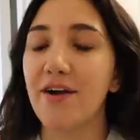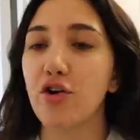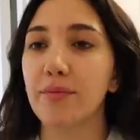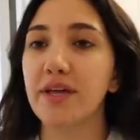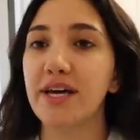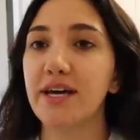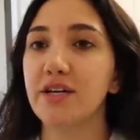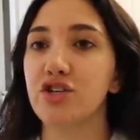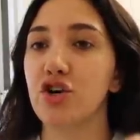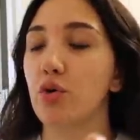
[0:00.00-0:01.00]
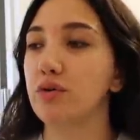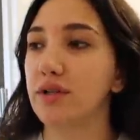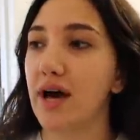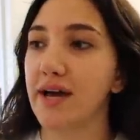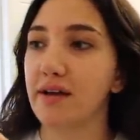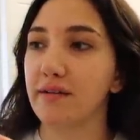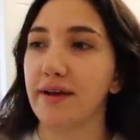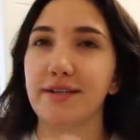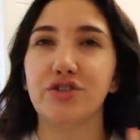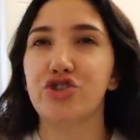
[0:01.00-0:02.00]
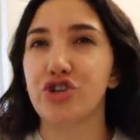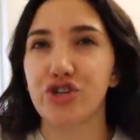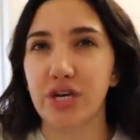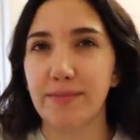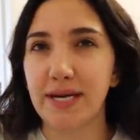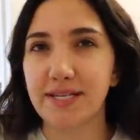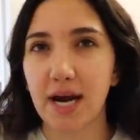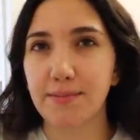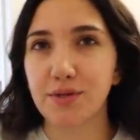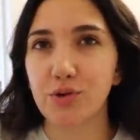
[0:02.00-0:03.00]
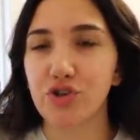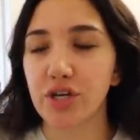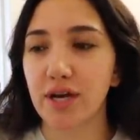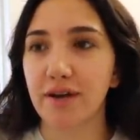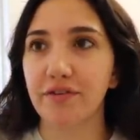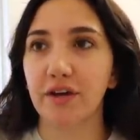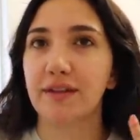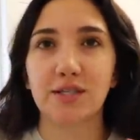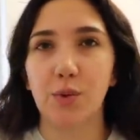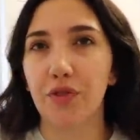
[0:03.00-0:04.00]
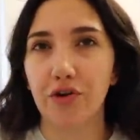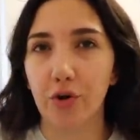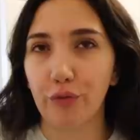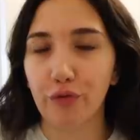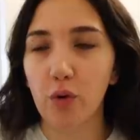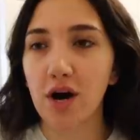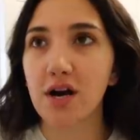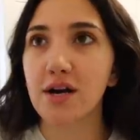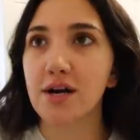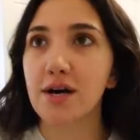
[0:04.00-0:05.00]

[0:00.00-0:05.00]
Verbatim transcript: I normally don't like like sashimi type sushi and I feel like that's what they're known for